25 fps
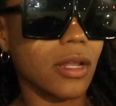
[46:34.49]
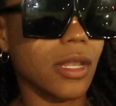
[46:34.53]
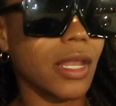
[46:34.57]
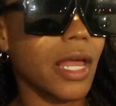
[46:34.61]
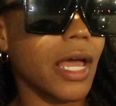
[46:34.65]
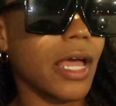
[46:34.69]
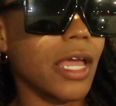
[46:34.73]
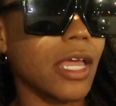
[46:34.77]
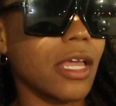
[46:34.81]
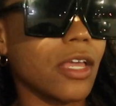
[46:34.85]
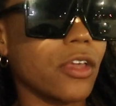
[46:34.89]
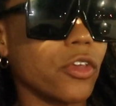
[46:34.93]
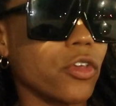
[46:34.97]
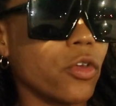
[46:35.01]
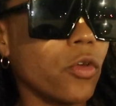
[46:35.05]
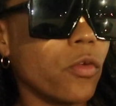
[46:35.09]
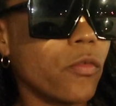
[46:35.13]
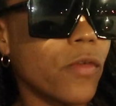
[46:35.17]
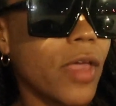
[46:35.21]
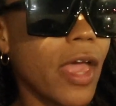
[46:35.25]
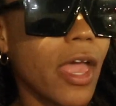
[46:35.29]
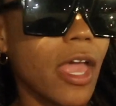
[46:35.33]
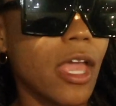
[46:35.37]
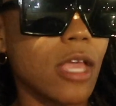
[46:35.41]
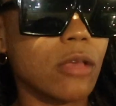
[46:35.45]
Like you
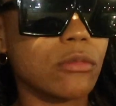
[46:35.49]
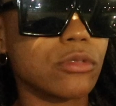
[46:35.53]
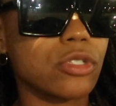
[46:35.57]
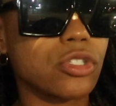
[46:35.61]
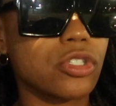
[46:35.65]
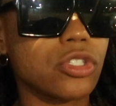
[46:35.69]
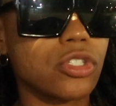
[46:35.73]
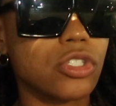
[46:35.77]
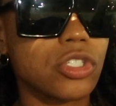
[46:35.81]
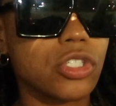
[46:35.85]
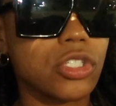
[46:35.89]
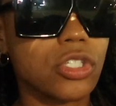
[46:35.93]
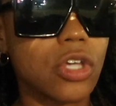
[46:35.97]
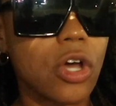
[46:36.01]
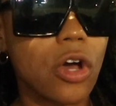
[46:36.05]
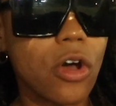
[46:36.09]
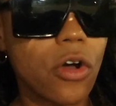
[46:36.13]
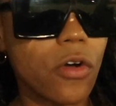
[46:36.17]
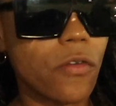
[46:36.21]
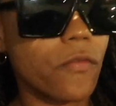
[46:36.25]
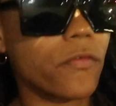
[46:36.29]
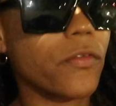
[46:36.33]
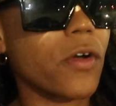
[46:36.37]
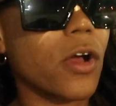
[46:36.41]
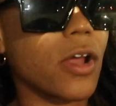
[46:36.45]
came
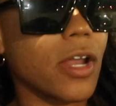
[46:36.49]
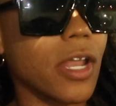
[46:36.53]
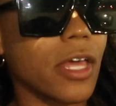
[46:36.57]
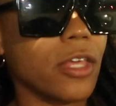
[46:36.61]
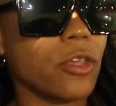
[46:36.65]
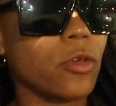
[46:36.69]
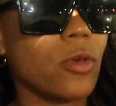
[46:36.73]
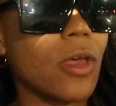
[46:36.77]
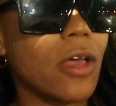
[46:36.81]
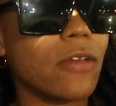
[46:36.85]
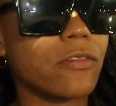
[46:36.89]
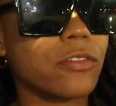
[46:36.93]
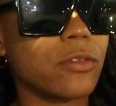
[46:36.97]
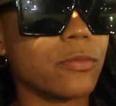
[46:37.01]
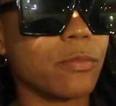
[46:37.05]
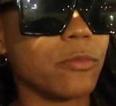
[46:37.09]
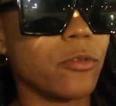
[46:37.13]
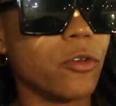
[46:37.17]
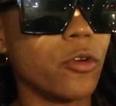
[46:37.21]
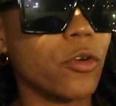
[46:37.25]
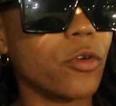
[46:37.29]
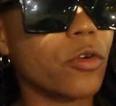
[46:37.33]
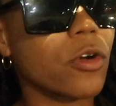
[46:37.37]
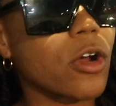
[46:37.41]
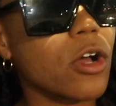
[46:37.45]
so far. Like you
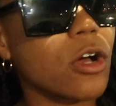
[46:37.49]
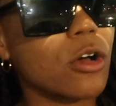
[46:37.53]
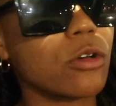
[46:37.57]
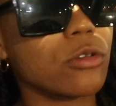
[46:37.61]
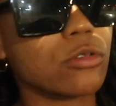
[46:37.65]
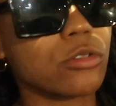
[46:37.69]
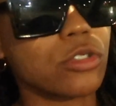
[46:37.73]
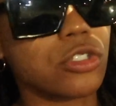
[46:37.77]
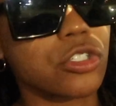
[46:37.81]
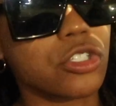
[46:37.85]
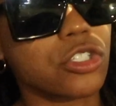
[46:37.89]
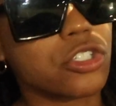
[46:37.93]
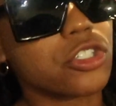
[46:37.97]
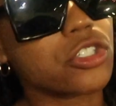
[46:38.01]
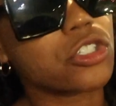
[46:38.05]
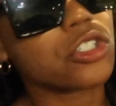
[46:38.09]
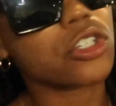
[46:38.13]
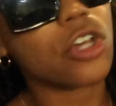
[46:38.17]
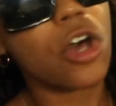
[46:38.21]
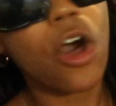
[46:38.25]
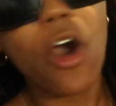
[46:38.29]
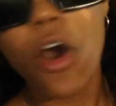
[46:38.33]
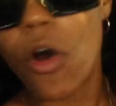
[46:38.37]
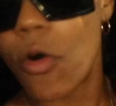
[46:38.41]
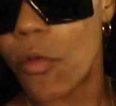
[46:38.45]
have grown
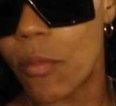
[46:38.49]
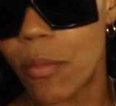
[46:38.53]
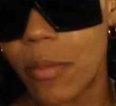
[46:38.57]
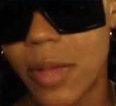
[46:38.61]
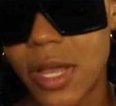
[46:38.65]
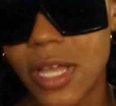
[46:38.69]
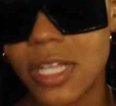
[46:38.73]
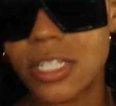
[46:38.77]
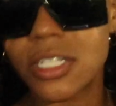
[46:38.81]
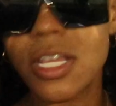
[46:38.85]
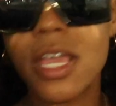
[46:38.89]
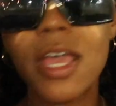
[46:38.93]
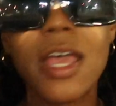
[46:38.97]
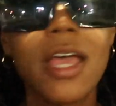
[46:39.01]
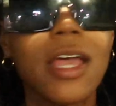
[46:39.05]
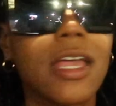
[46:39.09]
so much.